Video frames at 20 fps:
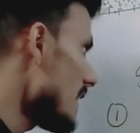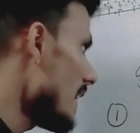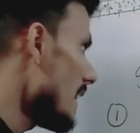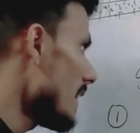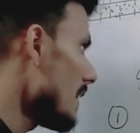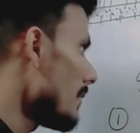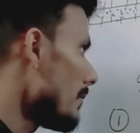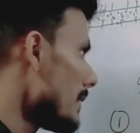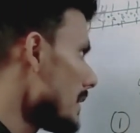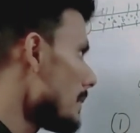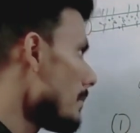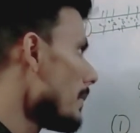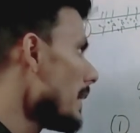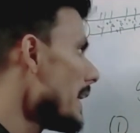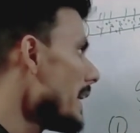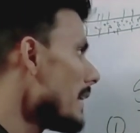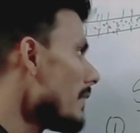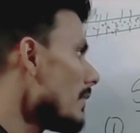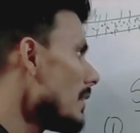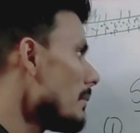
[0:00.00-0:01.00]
that means
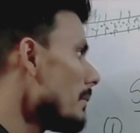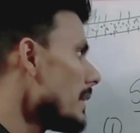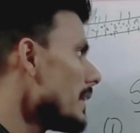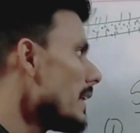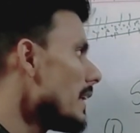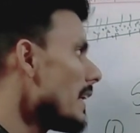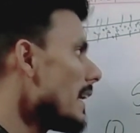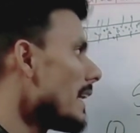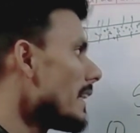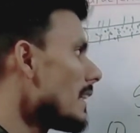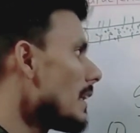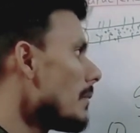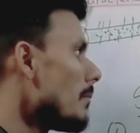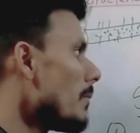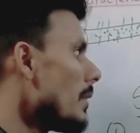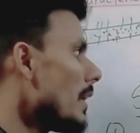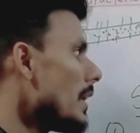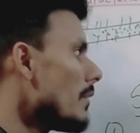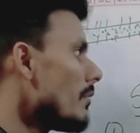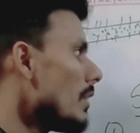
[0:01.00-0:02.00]
bleeding will be there and the
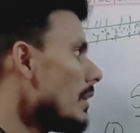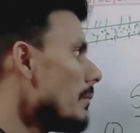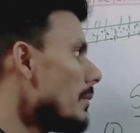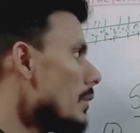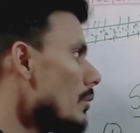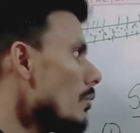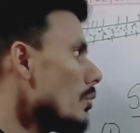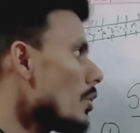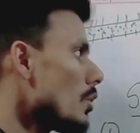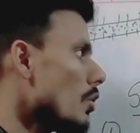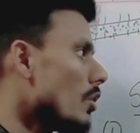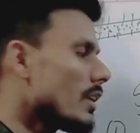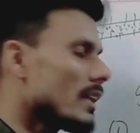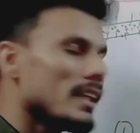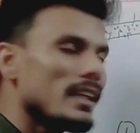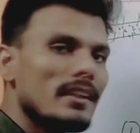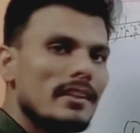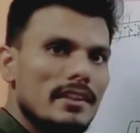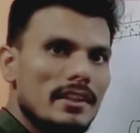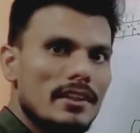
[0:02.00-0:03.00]
blood will be
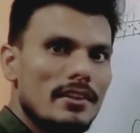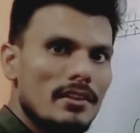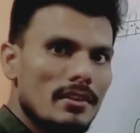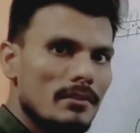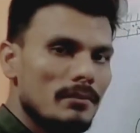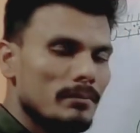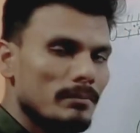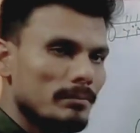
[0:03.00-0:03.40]
clotting there,